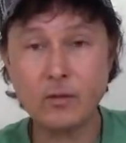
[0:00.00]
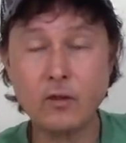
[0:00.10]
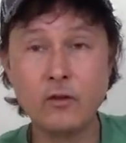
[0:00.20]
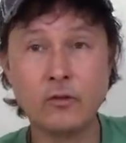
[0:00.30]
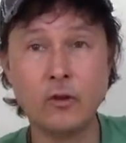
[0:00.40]

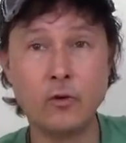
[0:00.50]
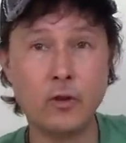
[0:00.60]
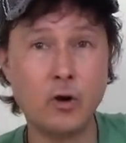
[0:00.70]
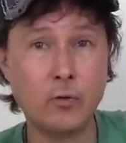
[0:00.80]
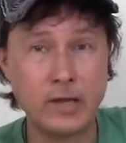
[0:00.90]
So,
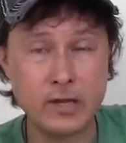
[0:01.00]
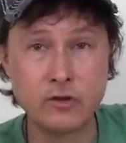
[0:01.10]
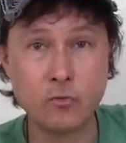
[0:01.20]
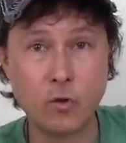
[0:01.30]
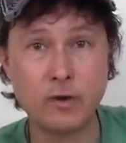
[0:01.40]
you know,
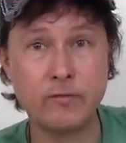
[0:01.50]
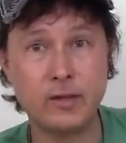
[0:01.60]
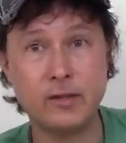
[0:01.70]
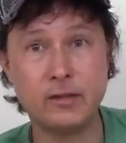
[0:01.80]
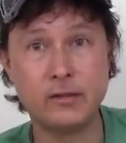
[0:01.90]
each one of
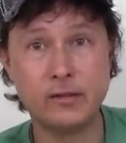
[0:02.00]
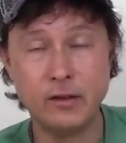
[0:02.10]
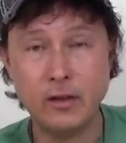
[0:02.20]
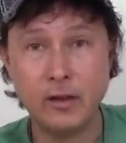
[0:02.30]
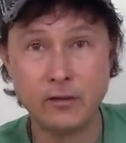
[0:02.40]
these
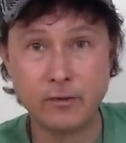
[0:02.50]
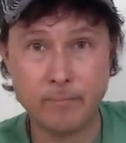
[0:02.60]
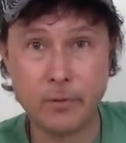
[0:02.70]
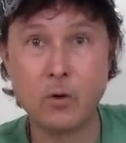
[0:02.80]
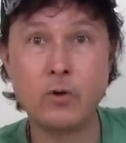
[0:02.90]
is a
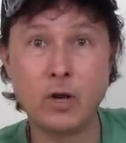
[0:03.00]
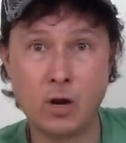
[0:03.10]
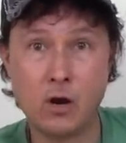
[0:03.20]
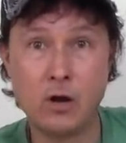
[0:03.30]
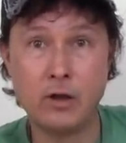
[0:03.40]
pro and a
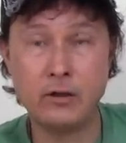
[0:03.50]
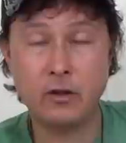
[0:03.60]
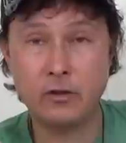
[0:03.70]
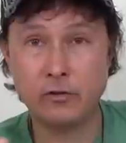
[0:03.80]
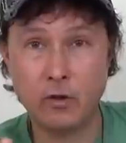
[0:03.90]

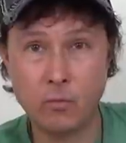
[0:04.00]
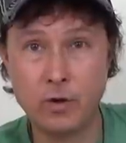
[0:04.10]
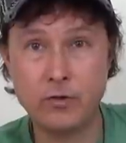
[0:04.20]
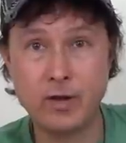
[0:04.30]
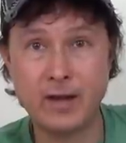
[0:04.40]
con, so I
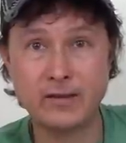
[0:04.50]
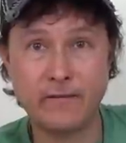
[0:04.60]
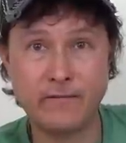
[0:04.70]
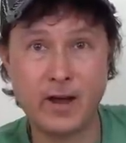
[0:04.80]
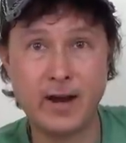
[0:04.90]
want you guys to
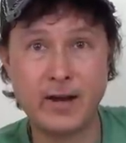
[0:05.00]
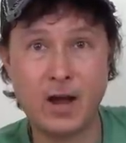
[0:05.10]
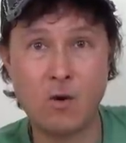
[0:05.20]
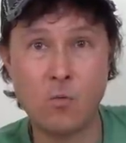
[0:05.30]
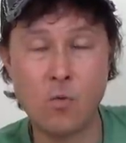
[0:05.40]
find
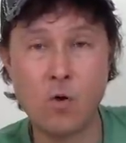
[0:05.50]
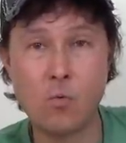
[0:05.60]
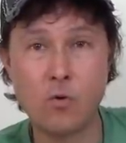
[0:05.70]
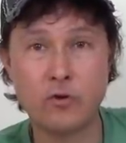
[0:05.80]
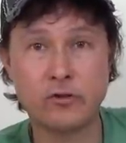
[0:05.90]
out what
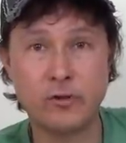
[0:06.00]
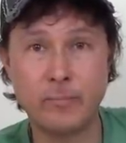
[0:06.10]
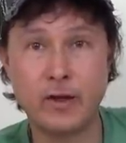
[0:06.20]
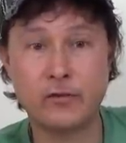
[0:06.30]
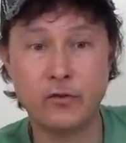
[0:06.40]
works the
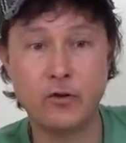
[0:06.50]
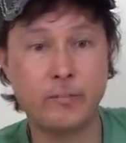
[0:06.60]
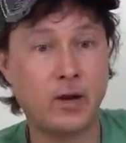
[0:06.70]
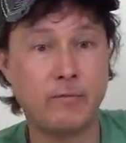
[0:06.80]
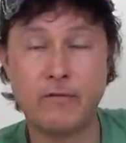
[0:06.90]
best for you. I
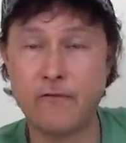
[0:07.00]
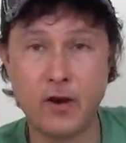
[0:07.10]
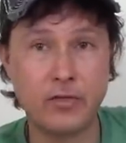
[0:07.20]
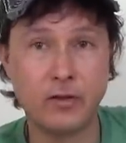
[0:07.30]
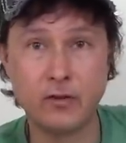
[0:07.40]
mean, I have a
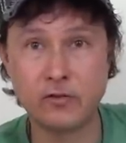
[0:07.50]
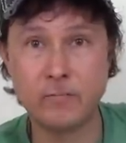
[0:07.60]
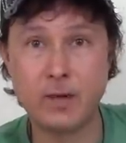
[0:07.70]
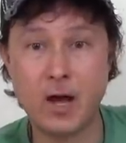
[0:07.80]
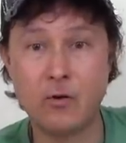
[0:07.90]
friend that lives
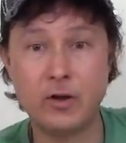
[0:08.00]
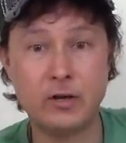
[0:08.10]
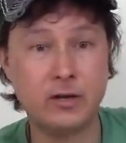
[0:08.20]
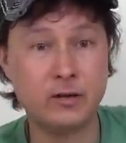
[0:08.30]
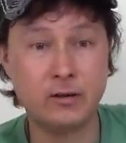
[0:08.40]
in Maui,
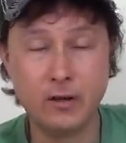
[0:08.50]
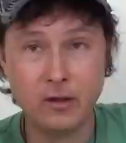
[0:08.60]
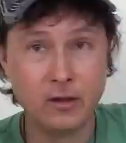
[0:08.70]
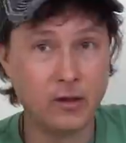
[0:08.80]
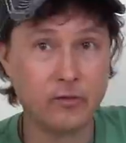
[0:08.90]
and he
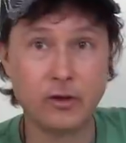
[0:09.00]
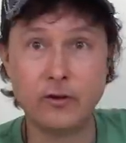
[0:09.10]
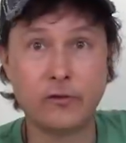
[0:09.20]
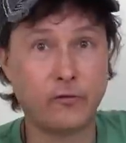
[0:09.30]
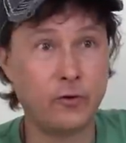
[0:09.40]
lives on
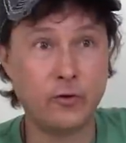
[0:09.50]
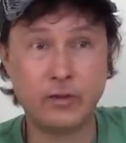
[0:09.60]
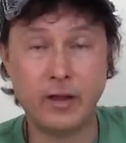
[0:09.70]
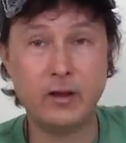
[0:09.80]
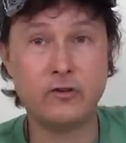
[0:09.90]
his
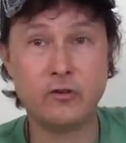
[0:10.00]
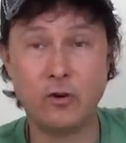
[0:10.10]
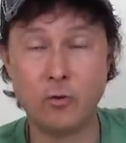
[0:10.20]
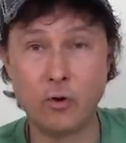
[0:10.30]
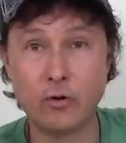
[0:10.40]
fruit
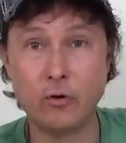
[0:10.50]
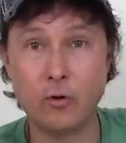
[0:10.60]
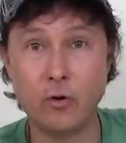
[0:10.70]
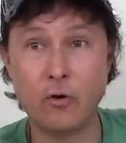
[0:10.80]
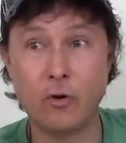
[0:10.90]
or,
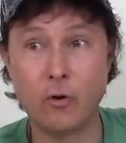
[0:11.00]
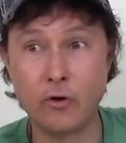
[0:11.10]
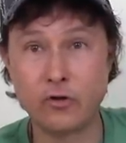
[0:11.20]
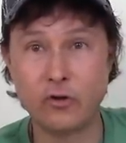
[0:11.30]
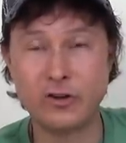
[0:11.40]
or,
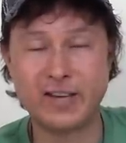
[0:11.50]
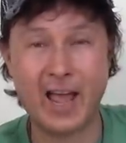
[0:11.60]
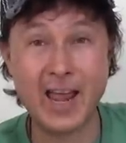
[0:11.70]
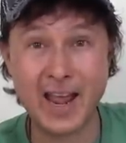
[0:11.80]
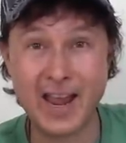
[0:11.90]
orchard,
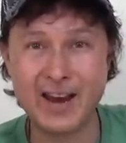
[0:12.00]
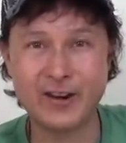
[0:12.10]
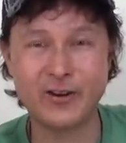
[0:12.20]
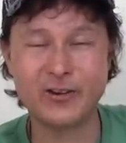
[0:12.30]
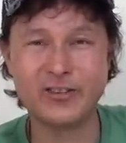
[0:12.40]
10
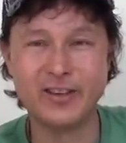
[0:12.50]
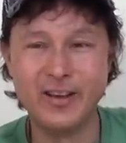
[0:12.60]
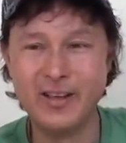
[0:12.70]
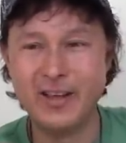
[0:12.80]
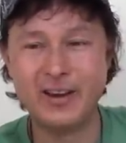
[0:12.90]
acres,
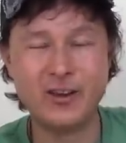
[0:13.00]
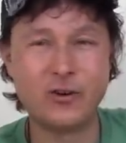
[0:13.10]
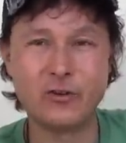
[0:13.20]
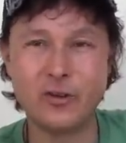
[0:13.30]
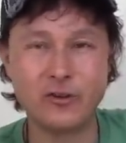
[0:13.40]
and he
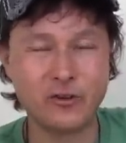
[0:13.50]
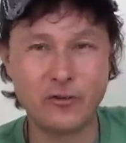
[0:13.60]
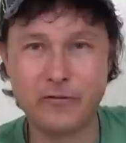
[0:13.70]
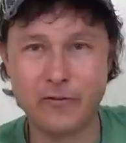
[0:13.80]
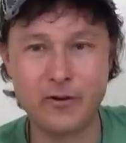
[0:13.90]
grows all his
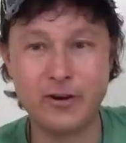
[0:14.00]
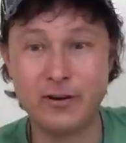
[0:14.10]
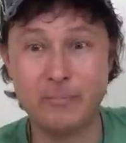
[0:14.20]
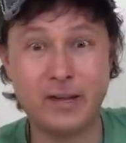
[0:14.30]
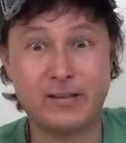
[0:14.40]
own fruit,
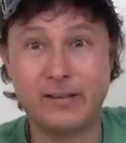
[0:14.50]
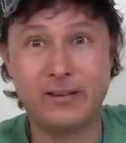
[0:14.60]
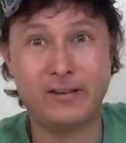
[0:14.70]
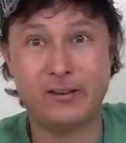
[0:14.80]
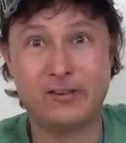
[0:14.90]
and
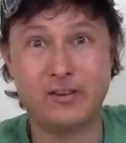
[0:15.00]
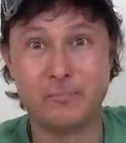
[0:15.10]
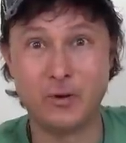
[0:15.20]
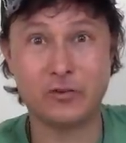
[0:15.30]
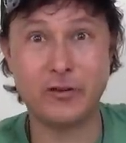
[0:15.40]
basically he just eats
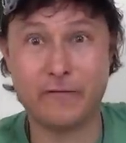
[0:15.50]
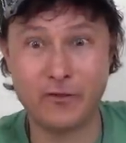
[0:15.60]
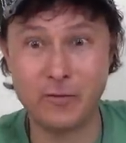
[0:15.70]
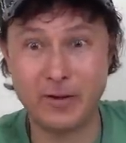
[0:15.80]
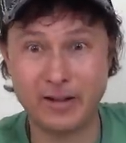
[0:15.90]
mostly
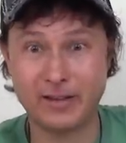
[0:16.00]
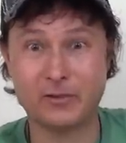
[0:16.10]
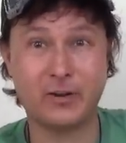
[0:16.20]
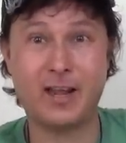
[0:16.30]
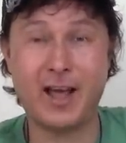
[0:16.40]
fruit because
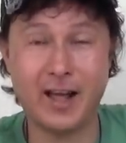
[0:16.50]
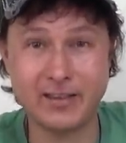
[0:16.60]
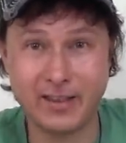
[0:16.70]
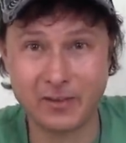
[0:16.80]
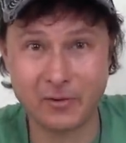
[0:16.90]
that's what he
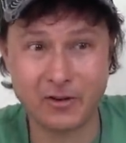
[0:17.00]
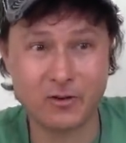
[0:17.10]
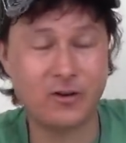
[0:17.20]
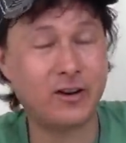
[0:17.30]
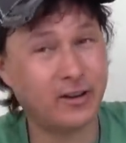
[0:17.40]
has and that's what he's
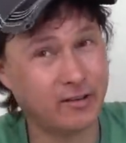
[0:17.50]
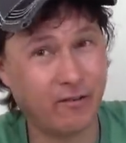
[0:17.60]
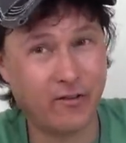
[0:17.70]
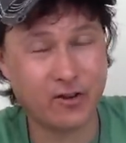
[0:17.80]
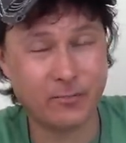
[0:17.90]
growing. He doesn't
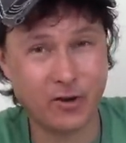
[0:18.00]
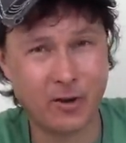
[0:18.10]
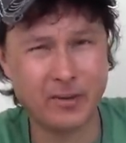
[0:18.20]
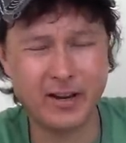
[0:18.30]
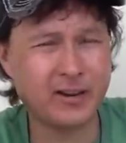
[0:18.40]
have a vegetable
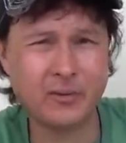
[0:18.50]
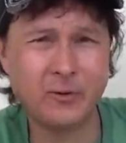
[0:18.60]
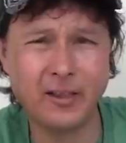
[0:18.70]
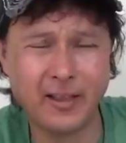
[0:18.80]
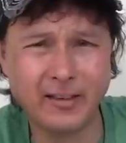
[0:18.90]
garden, but he doesn't
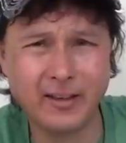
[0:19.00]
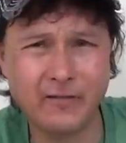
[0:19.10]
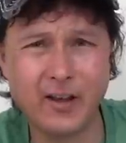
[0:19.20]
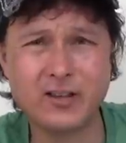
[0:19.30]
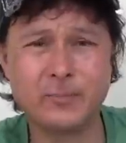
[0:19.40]
really like to
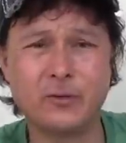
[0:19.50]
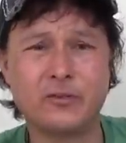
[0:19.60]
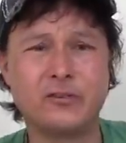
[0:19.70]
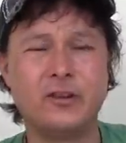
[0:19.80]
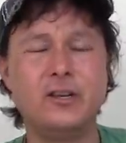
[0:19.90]
eat vegetables,